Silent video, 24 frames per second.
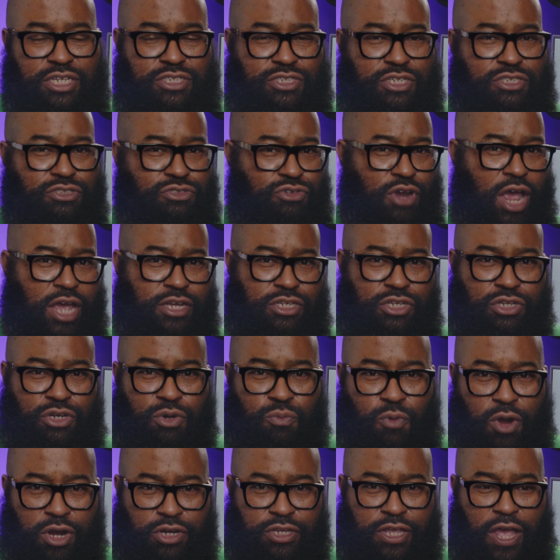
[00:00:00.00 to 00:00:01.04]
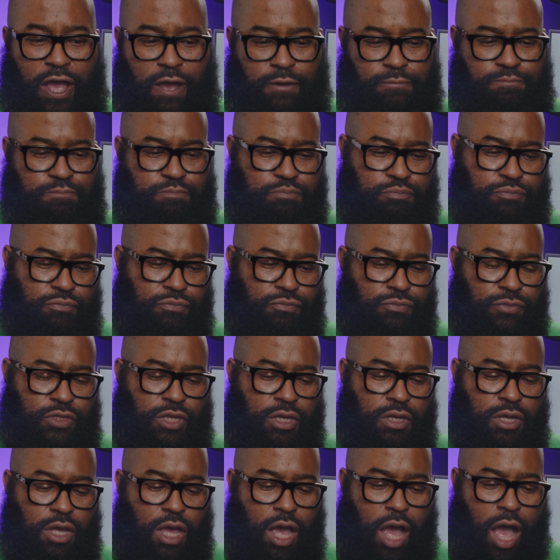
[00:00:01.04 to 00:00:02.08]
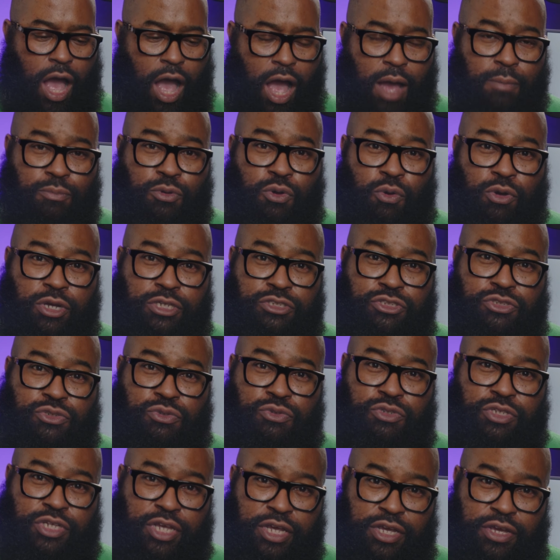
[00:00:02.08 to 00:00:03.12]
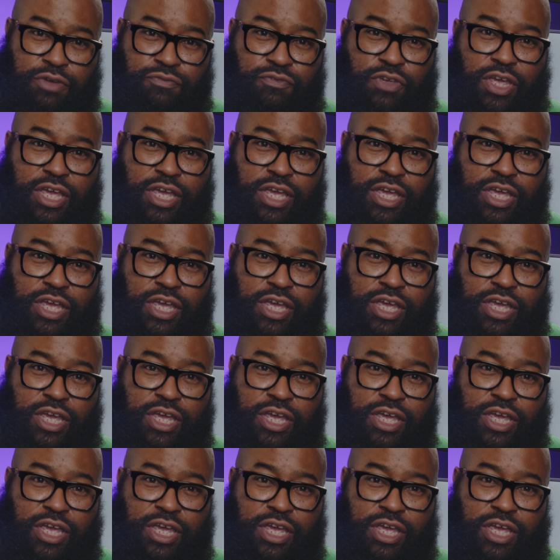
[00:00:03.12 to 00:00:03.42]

isn't tracking your workout. I'm going to give